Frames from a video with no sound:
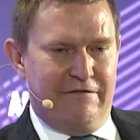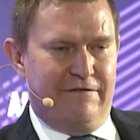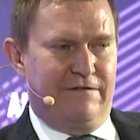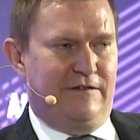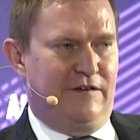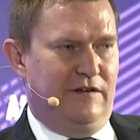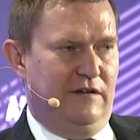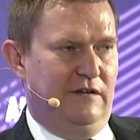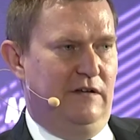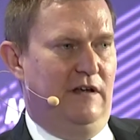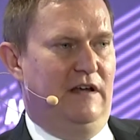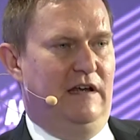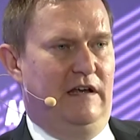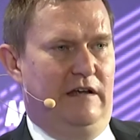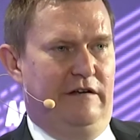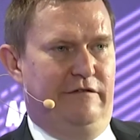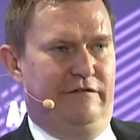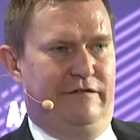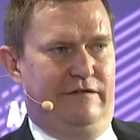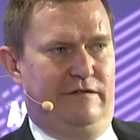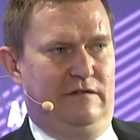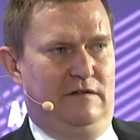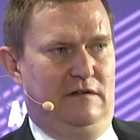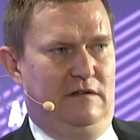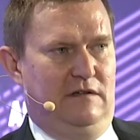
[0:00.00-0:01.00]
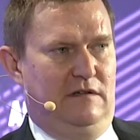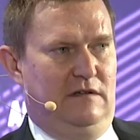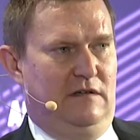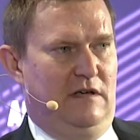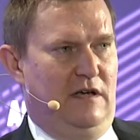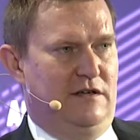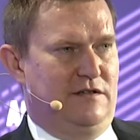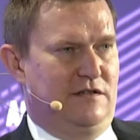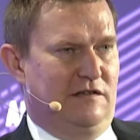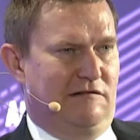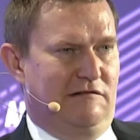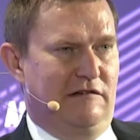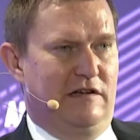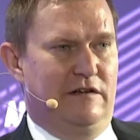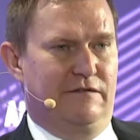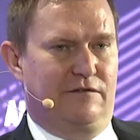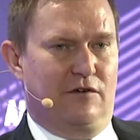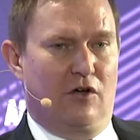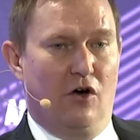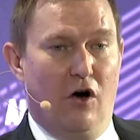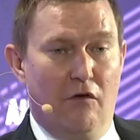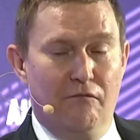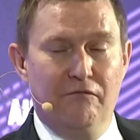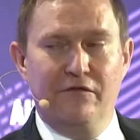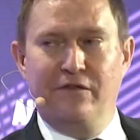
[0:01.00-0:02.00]
to have a degree of
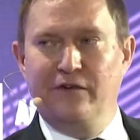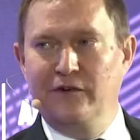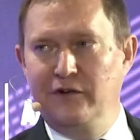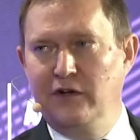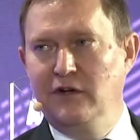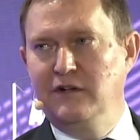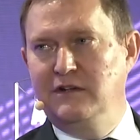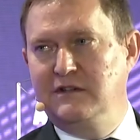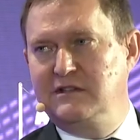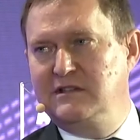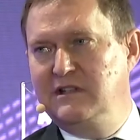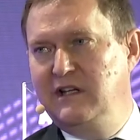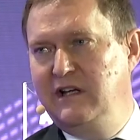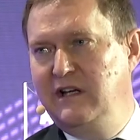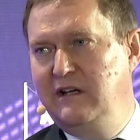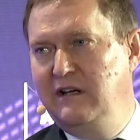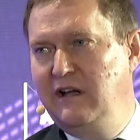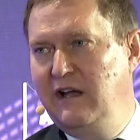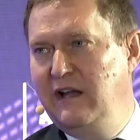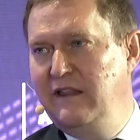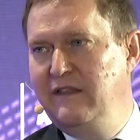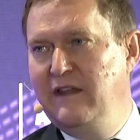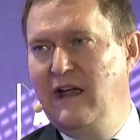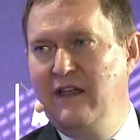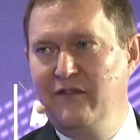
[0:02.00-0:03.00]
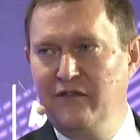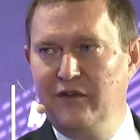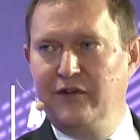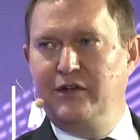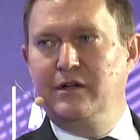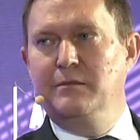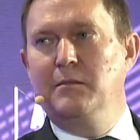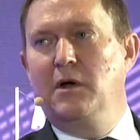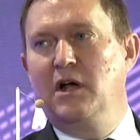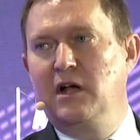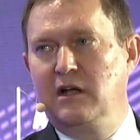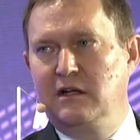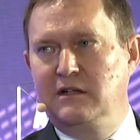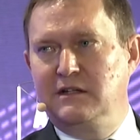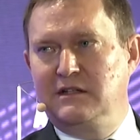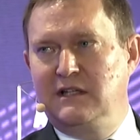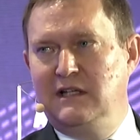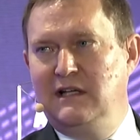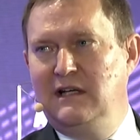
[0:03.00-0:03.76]
confidence in the demand.